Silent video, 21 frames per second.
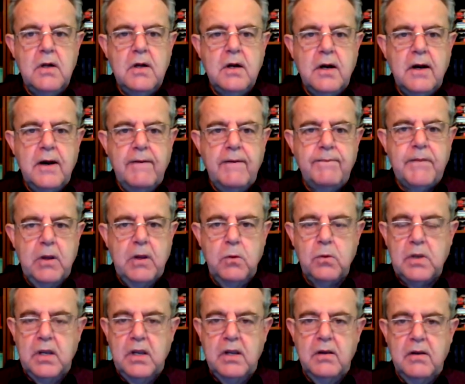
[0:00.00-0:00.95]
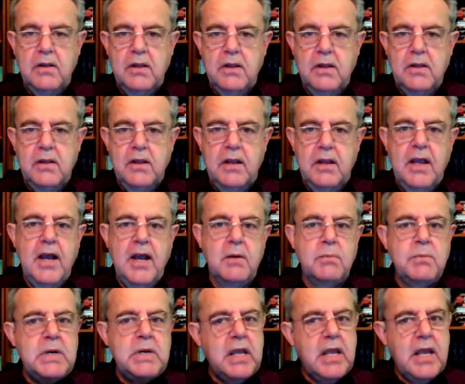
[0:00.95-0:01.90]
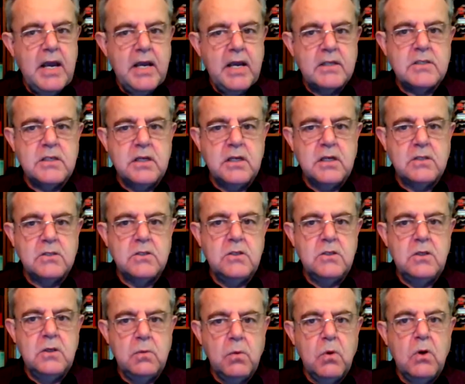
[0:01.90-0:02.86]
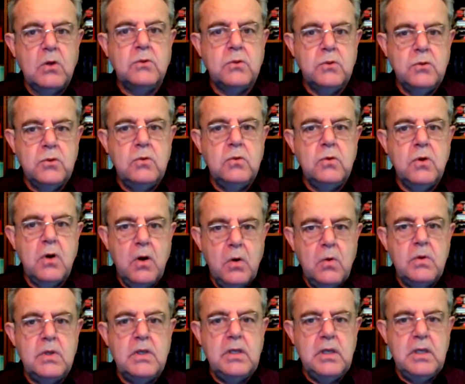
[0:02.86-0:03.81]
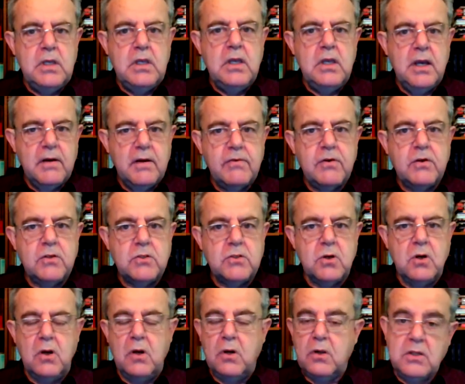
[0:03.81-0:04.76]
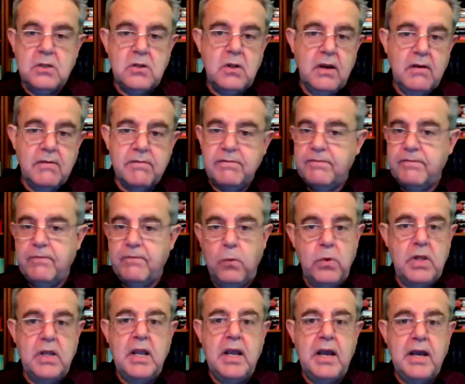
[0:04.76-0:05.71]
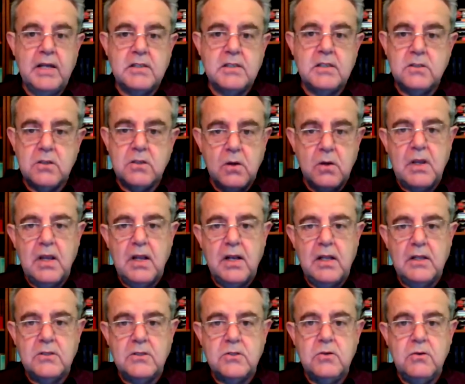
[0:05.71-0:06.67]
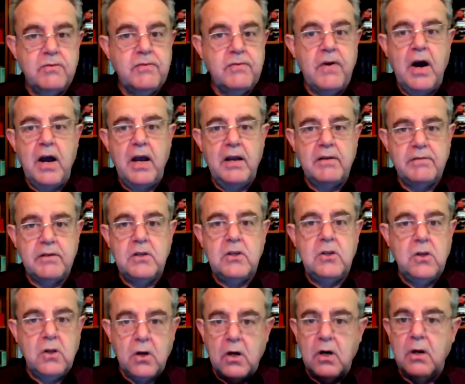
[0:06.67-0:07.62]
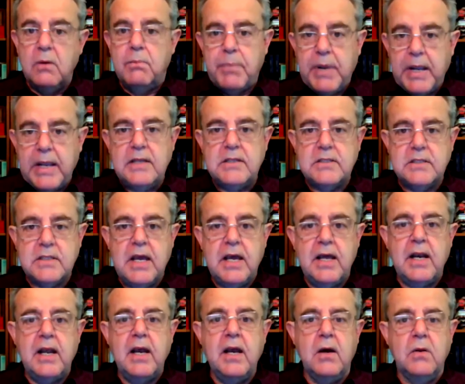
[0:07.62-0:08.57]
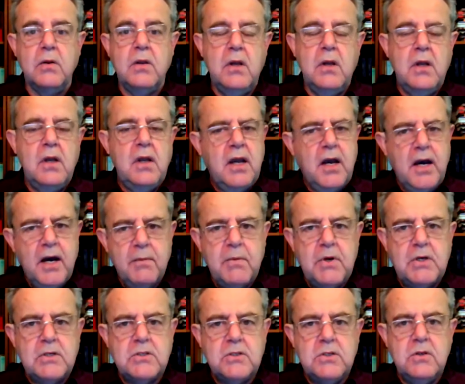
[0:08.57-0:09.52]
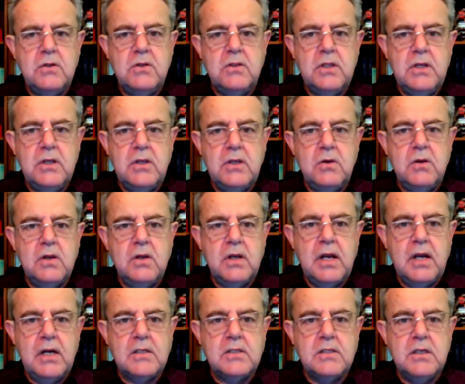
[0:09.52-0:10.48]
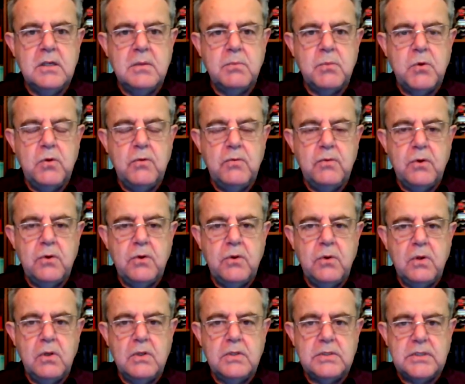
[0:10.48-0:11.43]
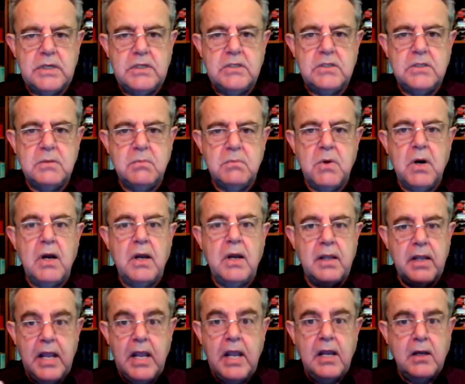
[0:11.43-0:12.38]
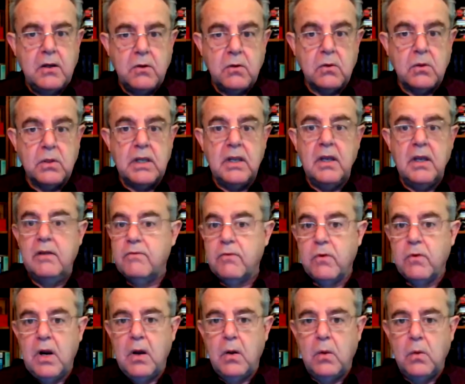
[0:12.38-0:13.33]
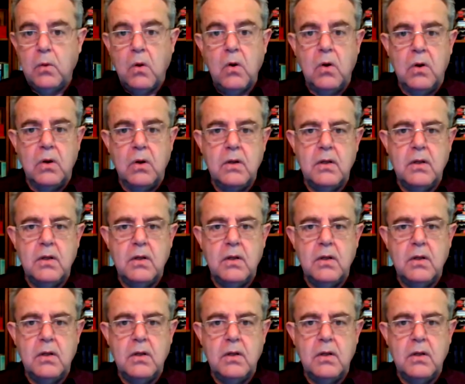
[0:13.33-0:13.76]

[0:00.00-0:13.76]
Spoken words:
okay, how many assets do you want to do OEE efforts on? Do you have 40 assets? Okay, let's do 5 a year, pace that out. How much do you think you can actually improve your utilization by annually, and for how long?